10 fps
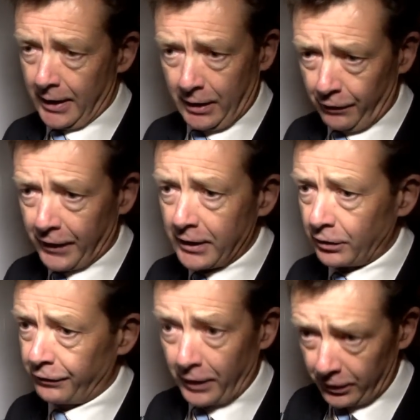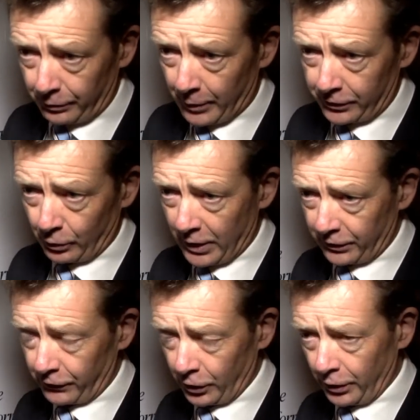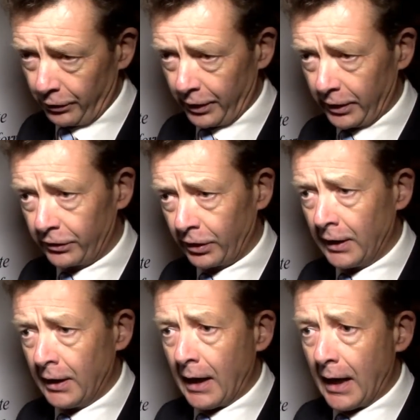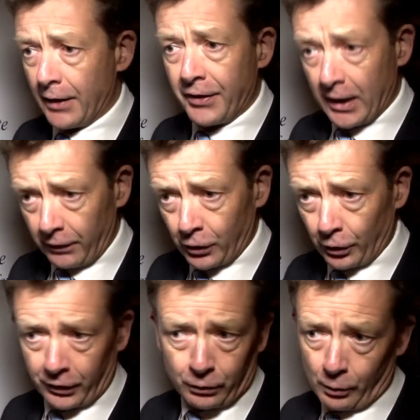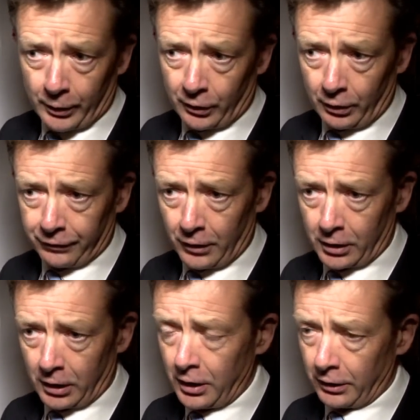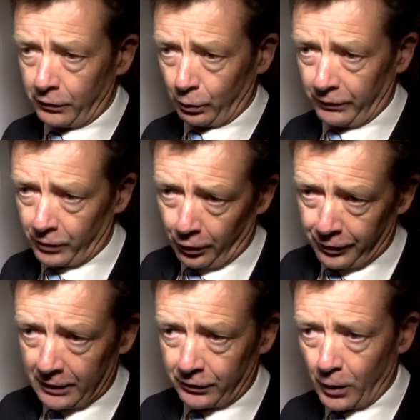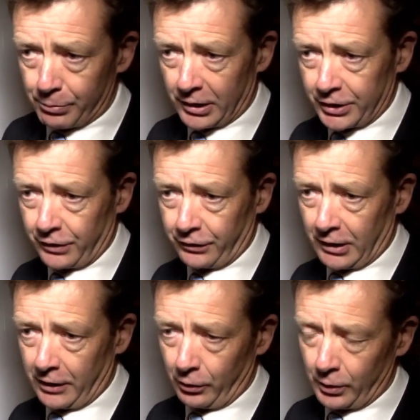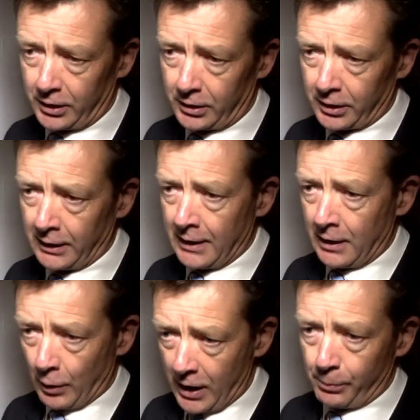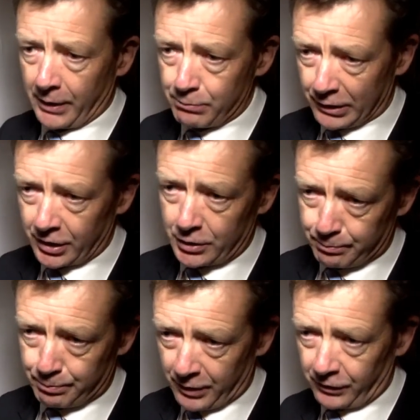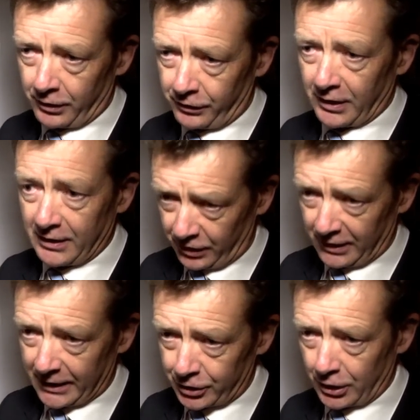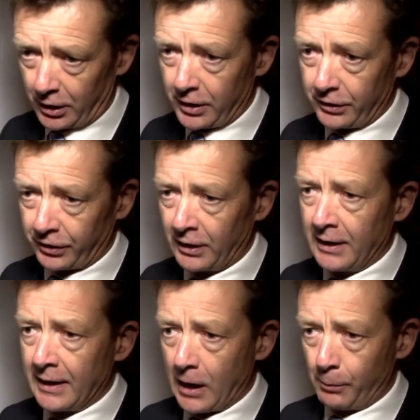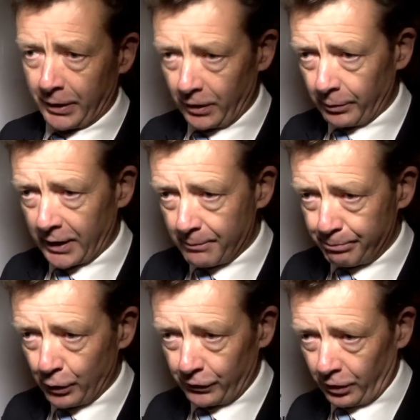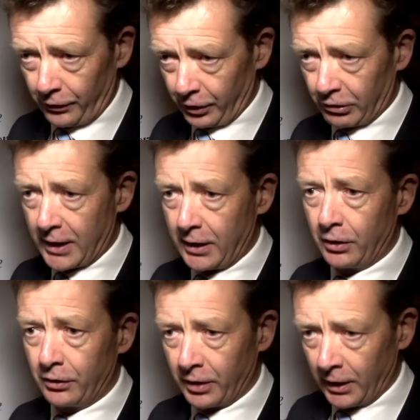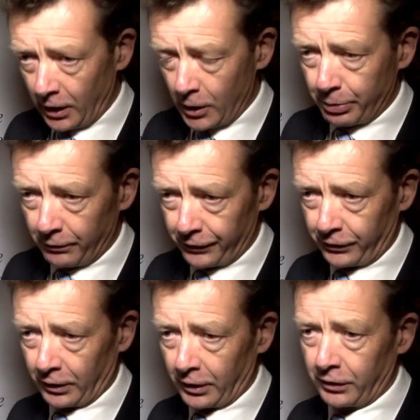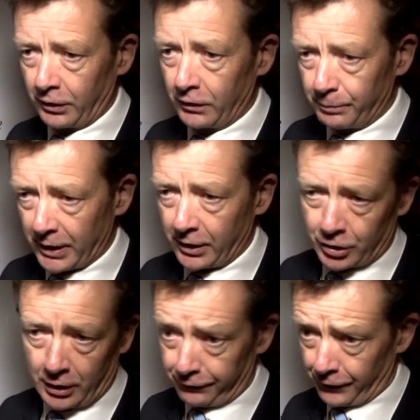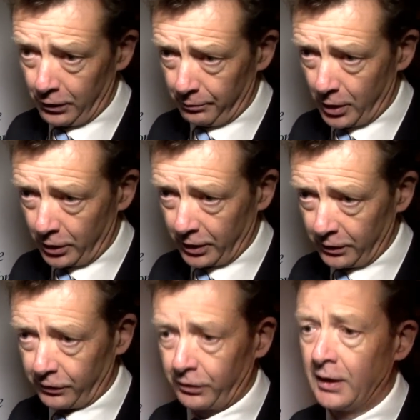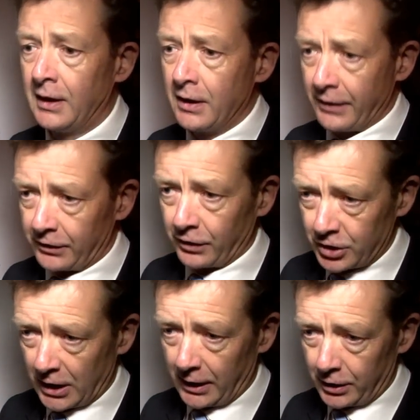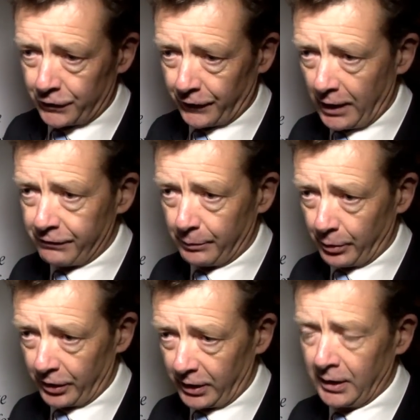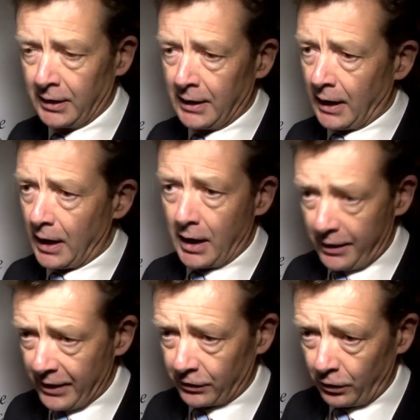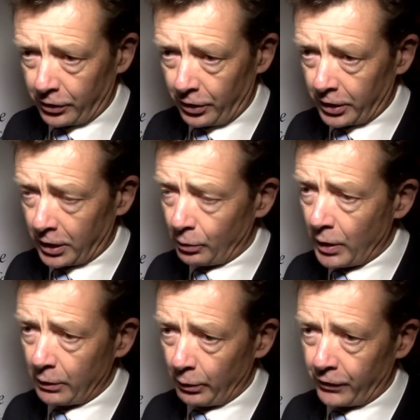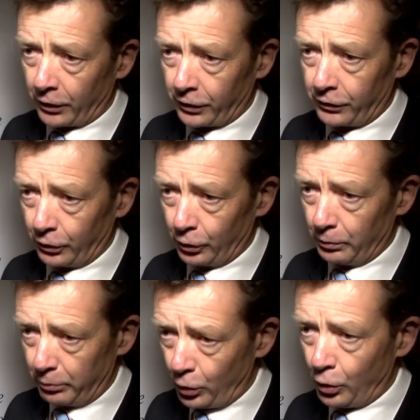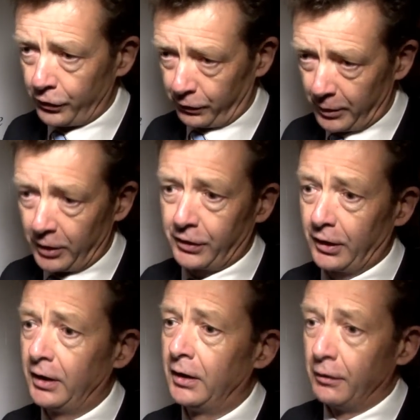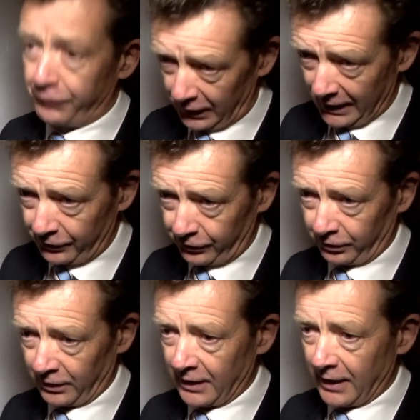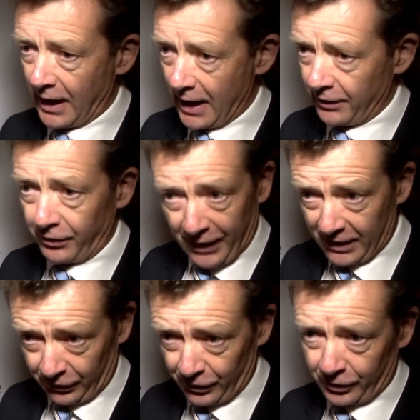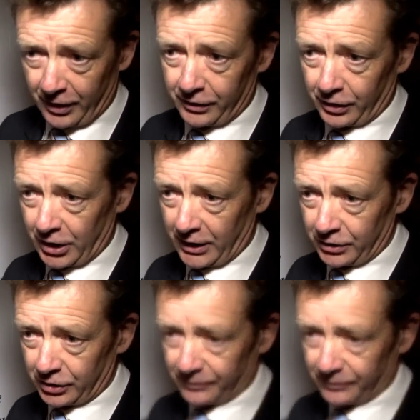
innovate, to find smarter ways of doing things, and that, of course, is what we're doing for our clients. We've got 1,000 operations around the world. We're helping British business internationalise, helping them get boots on the ground, open facilities, penetrate foreign markets. That's a challenge for everybody, and that's not going to go away. We've got to do more, smarter, for less, and that is not going to change.